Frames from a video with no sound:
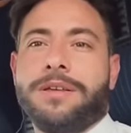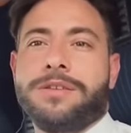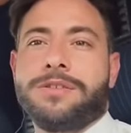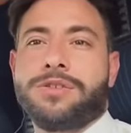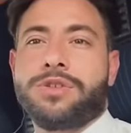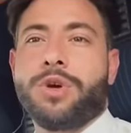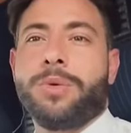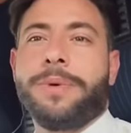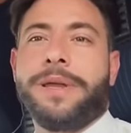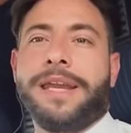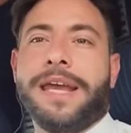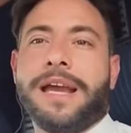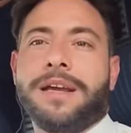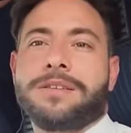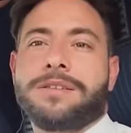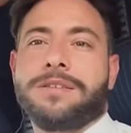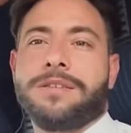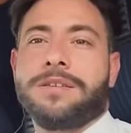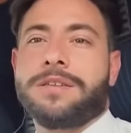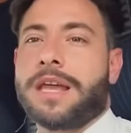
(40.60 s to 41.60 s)
so many
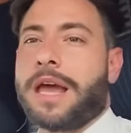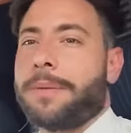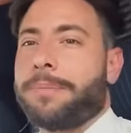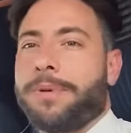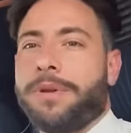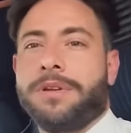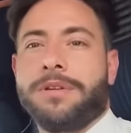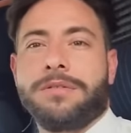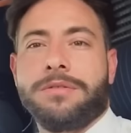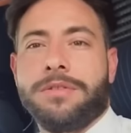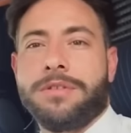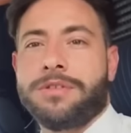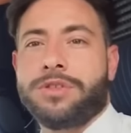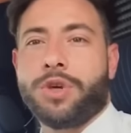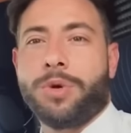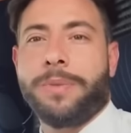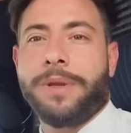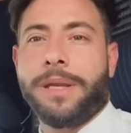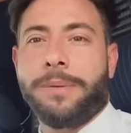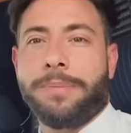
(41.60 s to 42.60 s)
accidents happen in
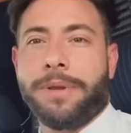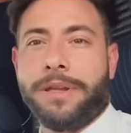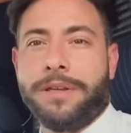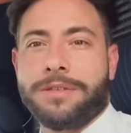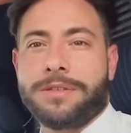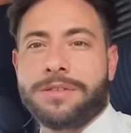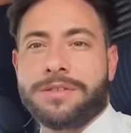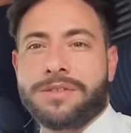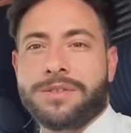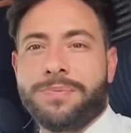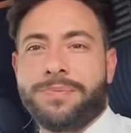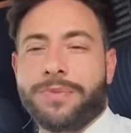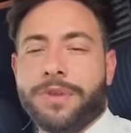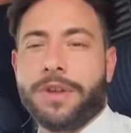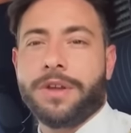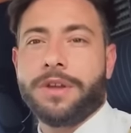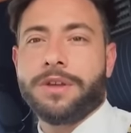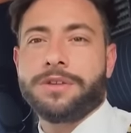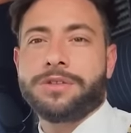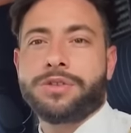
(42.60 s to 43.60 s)
so many places.
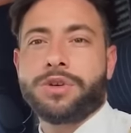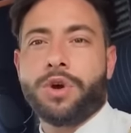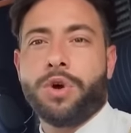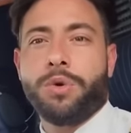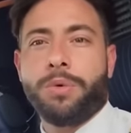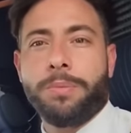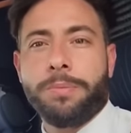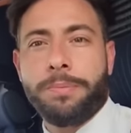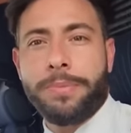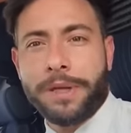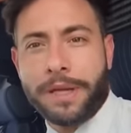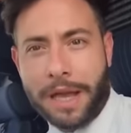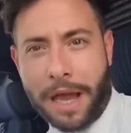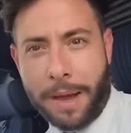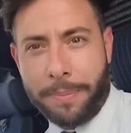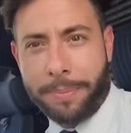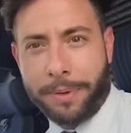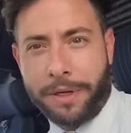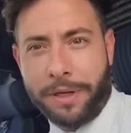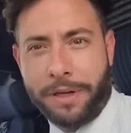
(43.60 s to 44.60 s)
So be
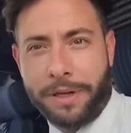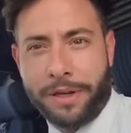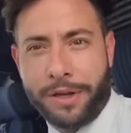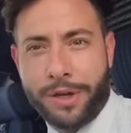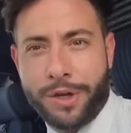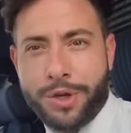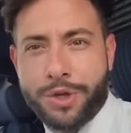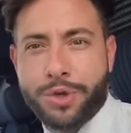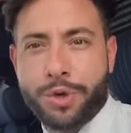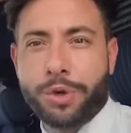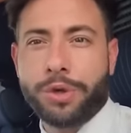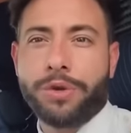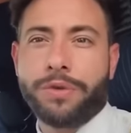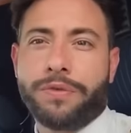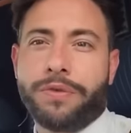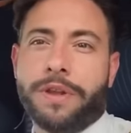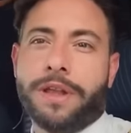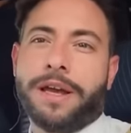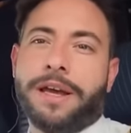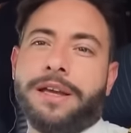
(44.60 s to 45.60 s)
happy, enjoy your
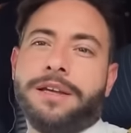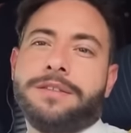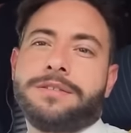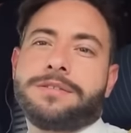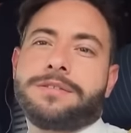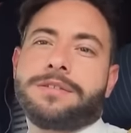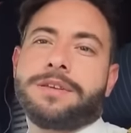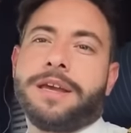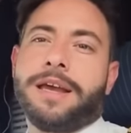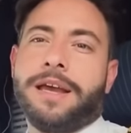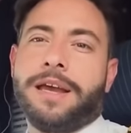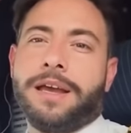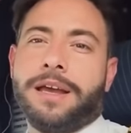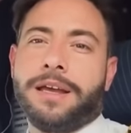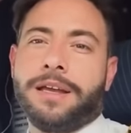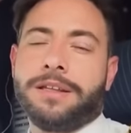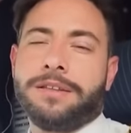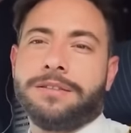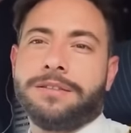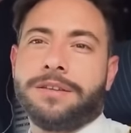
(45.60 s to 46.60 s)
flights,
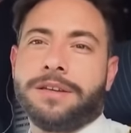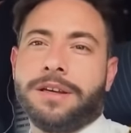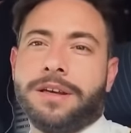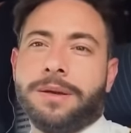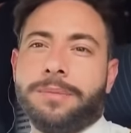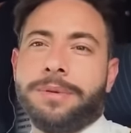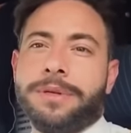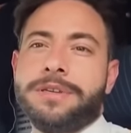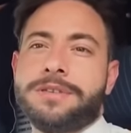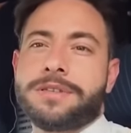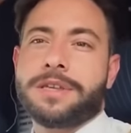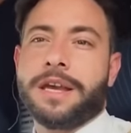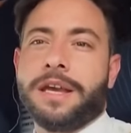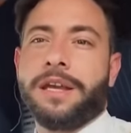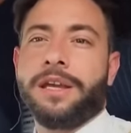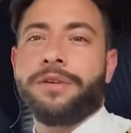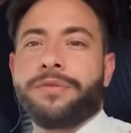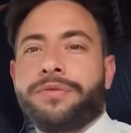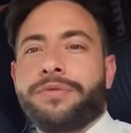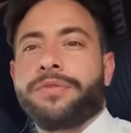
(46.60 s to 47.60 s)
and uh, be
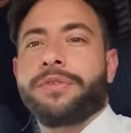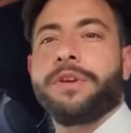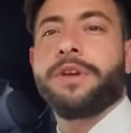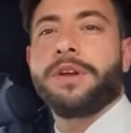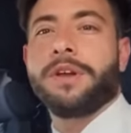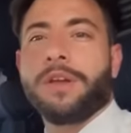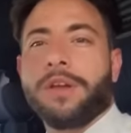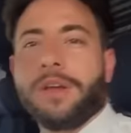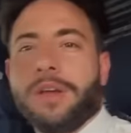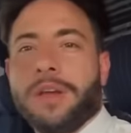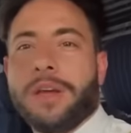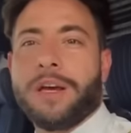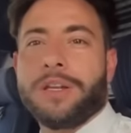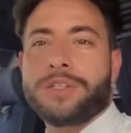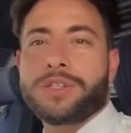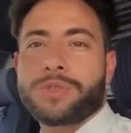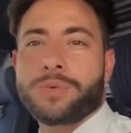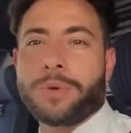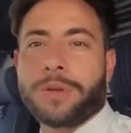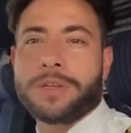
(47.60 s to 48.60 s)
safe. I
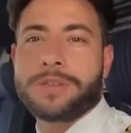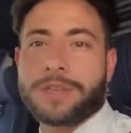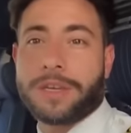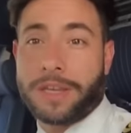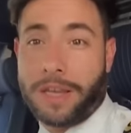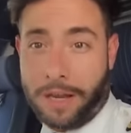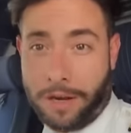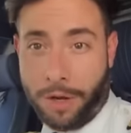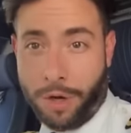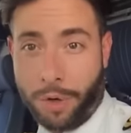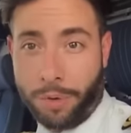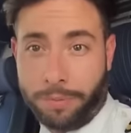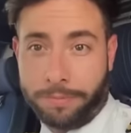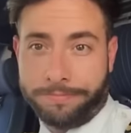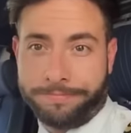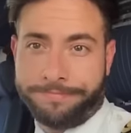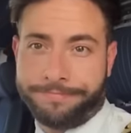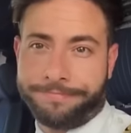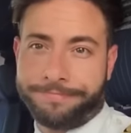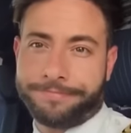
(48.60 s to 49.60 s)
just want to say hello,
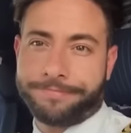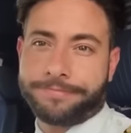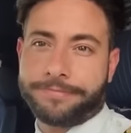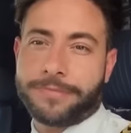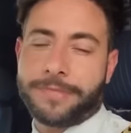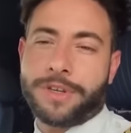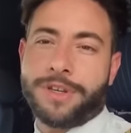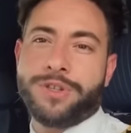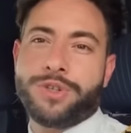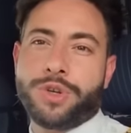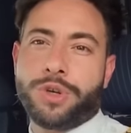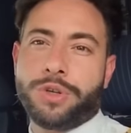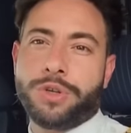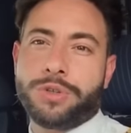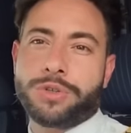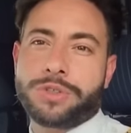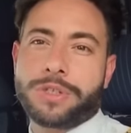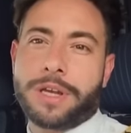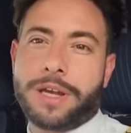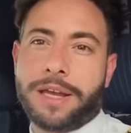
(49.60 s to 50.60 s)
enjoy
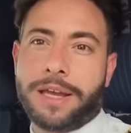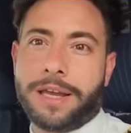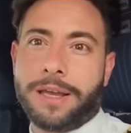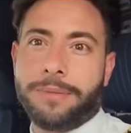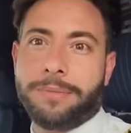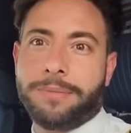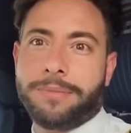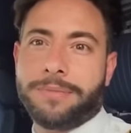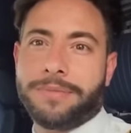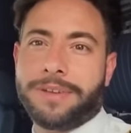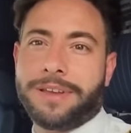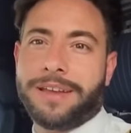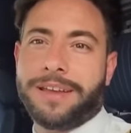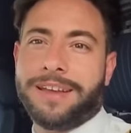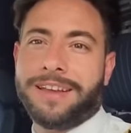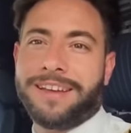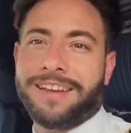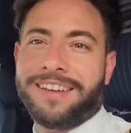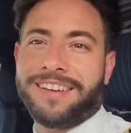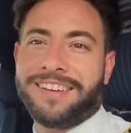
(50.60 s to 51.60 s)
your time,
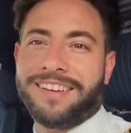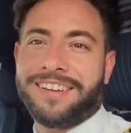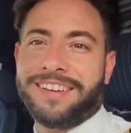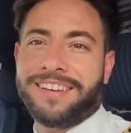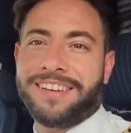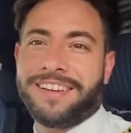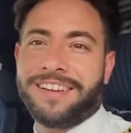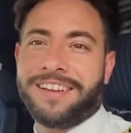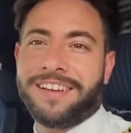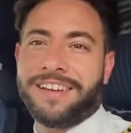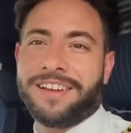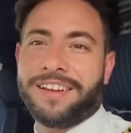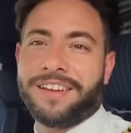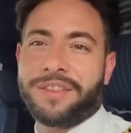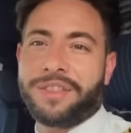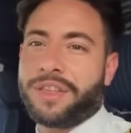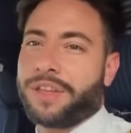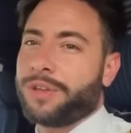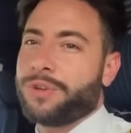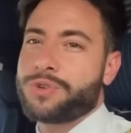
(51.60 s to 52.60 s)
and uh,
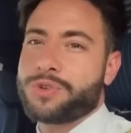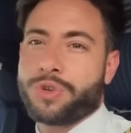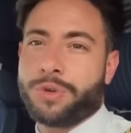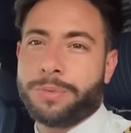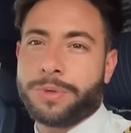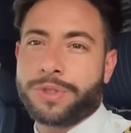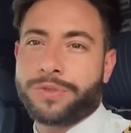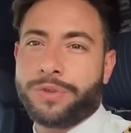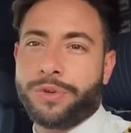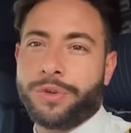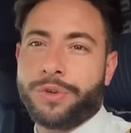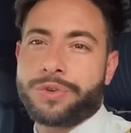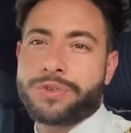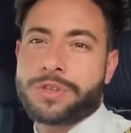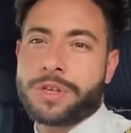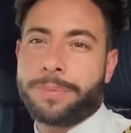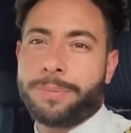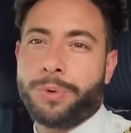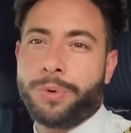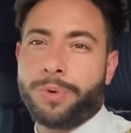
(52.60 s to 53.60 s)
thank you so much for your
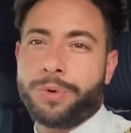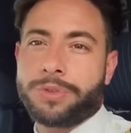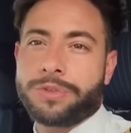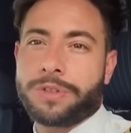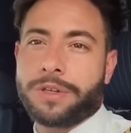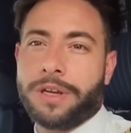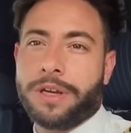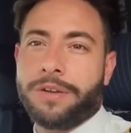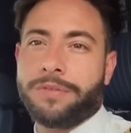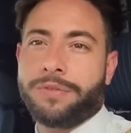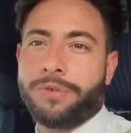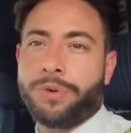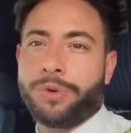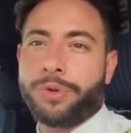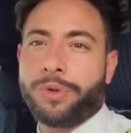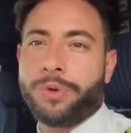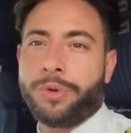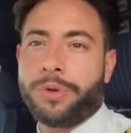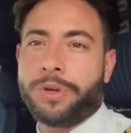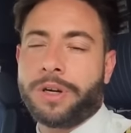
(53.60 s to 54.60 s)
support and for
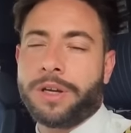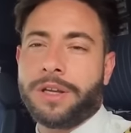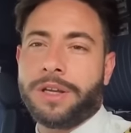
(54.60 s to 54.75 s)
your